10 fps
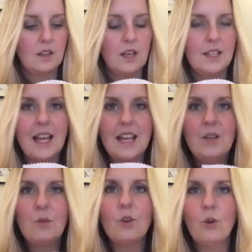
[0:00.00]
Has
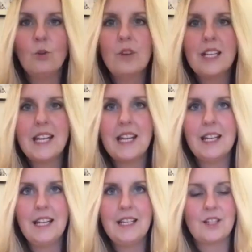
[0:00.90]
anyone already eaten
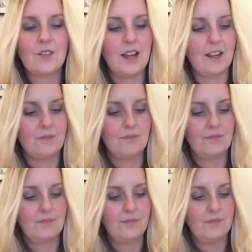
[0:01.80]
an Easter egg?
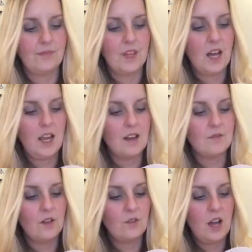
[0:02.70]
I
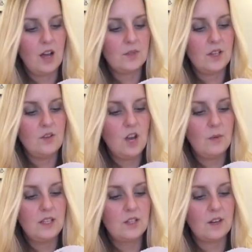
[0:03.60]
have. I've got absolutely
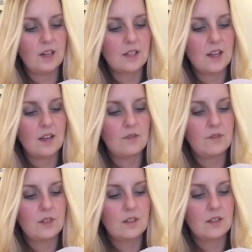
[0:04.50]
no Easter eggs
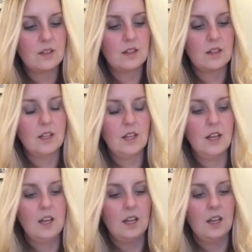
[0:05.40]
left.
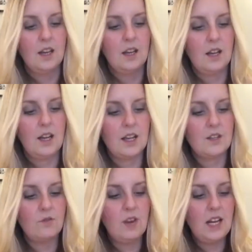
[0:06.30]
I had
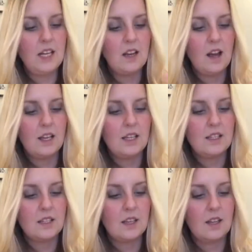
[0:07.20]
a really
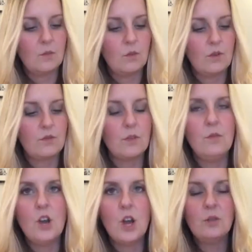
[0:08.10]
nice one
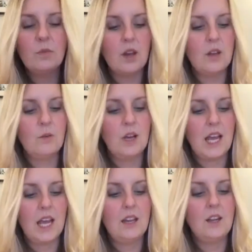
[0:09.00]
from Nomo,
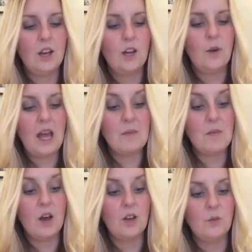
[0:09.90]

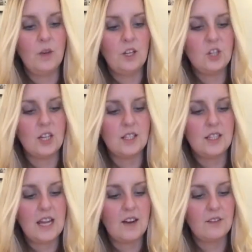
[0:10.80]
N-O-M-O, which is
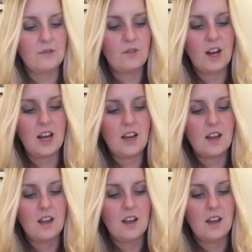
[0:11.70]
dairy free.